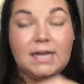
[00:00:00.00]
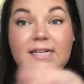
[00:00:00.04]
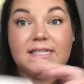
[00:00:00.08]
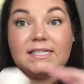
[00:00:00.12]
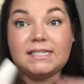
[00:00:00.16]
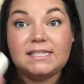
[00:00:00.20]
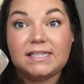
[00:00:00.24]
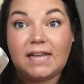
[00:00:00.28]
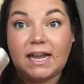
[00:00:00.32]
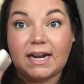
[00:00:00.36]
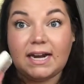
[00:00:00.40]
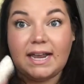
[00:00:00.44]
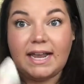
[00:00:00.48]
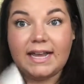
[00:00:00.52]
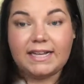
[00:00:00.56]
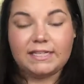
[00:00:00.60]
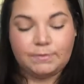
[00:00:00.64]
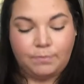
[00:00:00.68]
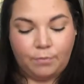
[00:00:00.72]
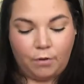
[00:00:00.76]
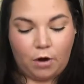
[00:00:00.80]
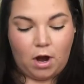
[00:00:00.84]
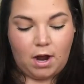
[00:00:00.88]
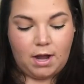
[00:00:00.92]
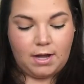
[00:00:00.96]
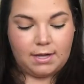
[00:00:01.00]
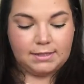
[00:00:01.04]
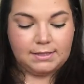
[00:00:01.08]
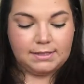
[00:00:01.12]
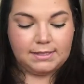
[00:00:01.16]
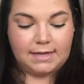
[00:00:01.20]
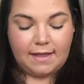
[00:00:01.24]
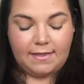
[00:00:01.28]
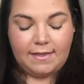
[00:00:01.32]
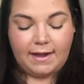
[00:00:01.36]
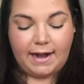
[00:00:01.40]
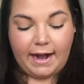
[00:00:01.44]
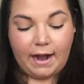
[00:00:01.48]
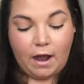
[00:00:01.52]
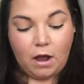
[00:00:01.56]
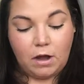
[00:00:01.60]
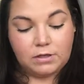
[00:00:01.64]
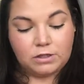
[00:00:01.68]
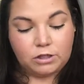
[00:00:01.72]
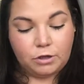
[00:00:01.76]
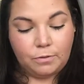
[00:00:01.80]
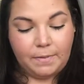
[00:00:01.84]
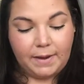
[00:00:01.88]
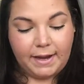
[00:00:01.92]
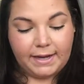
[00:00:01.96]
Sunkissed Bronze. And then I
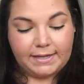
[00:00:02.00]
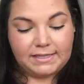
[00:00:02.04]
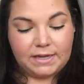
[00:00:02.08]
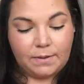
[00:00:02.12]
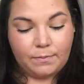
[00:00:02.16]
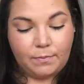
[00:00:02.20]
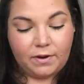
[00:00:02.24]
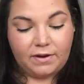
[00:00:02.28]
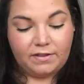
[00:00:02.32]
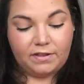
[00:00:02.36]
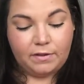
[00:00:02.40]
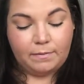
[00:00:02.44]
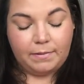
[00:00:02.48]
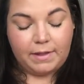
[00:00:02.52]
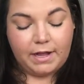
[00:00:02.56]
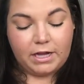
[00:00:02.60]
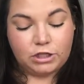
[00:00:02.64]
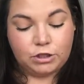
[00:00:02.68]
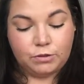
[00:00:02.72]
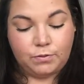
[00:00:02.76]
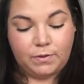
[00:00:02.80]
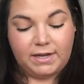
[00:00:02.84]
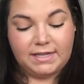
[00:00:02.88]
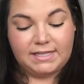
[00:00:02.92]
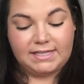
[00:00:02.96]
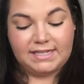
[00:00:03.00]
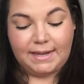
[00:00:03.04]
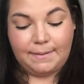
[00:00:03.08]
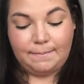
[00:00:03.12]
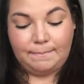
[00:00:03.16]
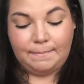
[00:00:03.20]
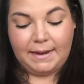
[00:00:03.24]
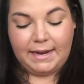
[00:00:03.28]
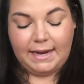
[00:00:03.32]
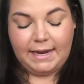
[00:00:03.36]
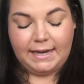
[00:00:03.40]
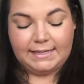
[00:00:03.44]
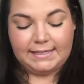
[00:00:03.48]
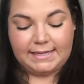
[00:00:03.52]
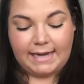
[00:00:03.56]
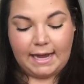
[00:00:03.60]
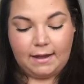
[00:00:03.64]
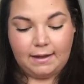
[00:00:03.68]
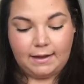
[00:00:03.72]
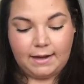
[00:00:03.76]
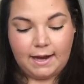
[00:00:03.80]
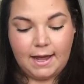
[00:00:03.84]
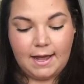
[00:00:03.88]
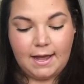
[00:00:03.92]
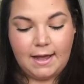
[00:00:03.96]
also picked up one of the blush ones in Pink
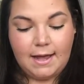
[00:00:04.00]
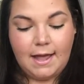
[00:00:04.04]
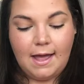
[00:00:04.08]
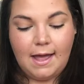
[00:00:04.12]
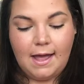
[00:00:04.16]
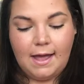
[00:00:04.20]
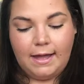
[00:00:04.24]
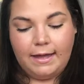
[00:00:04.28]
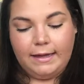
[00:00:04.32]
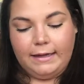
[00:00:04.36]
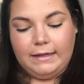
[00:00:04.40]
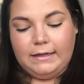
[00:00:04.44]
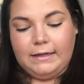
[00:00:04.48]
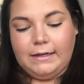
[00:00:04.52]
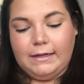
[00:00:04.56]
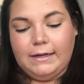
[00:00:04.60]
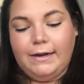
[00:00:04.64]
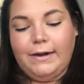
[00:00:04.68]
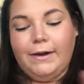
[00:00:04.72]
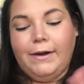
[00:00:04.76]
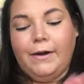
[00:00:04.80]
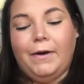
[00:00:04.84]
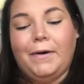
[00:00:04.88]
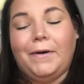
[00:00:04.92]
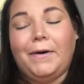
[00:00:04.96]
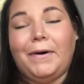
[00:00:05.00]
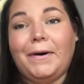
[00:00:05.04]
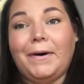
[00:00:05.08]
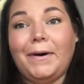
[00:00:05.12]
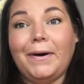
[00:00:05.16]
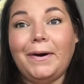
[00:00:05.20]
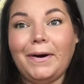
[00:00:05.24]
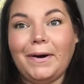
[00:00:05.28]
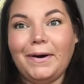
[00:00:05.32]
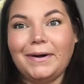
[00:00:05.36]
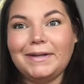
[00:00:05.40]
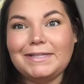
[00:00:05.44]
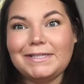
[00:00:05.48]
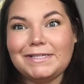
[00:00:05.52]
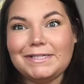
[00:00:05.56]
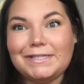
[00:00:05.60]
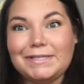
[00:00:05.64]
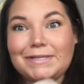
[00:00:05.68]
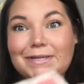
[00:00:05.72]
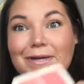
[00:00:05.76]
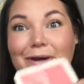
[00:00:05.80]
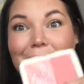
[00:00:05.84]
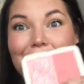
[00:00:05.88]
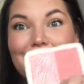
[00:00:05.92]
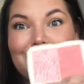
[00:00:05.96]
Dahlia. Oh, it's
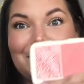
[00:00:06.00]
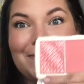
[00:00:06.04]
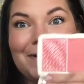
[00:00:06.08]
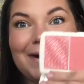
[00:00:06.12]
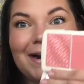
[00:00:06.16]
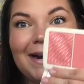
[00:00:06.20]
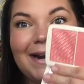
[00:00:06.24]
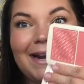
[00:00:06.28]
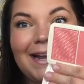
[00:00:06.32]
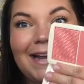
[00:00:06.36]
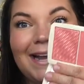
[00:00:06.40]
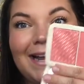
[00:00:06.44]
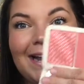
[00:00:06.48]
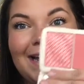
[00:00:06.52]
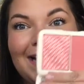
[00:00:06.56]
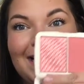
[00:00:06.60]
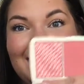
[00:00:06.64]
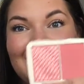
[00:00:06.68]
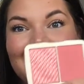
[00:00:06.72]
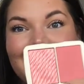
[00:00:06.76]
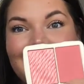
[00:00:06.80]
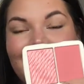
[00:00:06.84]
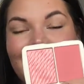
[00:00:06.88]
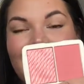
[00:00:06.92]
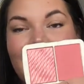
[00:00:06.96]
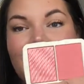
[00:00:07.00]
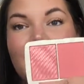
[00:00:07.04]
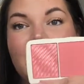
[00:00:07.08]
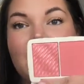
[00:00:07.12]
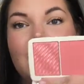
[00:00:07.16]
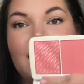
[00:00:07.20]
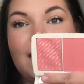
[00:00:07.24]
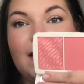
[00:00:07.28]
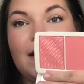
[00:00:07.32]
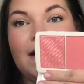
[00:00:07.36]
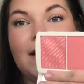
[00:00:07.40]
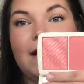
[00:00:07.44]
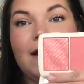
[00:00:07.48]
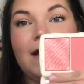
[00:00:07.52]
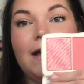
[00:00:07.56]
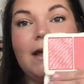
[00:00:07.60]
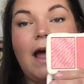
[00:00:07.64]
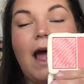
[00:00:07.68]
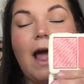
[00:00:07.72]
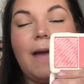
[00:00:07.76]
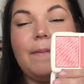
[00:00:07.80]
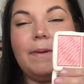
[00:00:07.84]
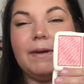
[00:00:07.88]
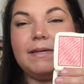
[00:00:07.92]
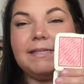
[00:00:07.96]
so pretty. Like,
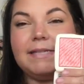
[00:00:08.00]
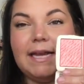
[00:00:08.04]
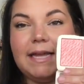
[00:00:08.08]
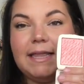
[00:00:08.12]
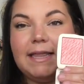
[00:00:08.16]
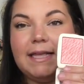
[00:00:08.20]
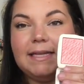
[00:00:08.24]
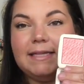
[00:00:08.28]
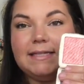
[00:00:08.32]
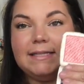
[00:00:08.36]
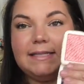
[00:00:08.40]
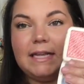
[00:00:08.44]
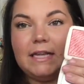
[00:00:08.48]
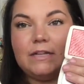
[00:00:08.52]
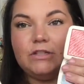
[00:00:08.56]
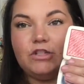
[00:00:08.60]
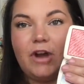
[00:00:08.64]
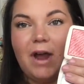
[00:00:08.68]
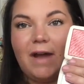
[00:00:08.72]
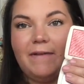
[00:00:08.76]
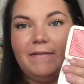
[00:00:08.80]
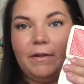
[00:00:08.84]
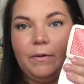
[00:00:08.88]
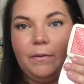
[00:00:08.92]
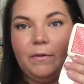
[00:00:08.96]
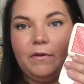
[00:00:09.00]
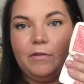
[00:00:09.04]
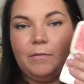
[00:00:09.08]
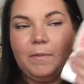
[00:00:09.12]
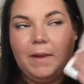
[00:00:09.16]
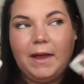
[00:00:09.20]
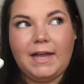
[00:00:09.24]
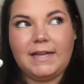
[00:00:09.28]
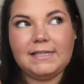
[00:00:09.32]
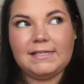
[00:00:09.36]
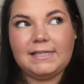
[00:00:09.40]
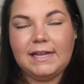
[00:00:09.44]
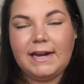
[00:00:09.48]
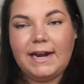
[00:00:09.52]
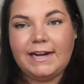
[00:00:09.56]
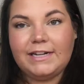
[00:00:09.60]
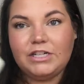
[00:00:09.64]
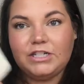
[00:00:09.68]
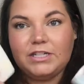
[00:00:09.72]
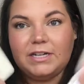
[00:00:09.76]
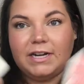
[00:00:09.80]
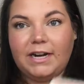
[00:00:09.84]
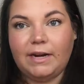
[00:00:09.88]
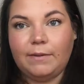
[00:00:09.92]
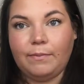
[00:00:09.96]
I'm gonna take these traveling with me because then I
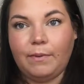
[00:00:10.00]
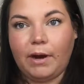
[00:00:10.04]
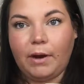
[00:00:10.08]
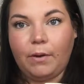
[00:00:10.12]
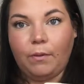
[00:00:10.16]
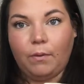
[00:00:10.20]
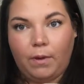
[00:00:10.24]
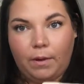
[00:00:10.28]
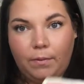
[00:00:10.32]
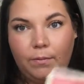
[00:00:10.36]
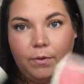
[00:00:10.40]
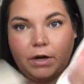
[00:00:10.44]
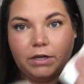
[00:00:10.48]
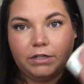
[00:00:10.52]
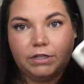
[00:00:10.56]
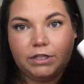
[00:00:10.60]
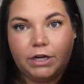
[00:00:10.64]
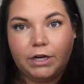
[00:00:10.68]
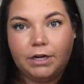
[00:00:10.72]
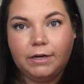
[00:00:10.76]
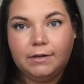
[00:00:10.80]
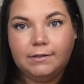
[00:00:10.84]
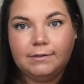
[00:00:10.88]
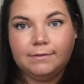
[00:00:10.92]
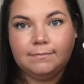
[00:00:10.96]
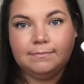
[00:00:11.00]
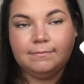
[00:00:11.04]
just need to bring one bronzer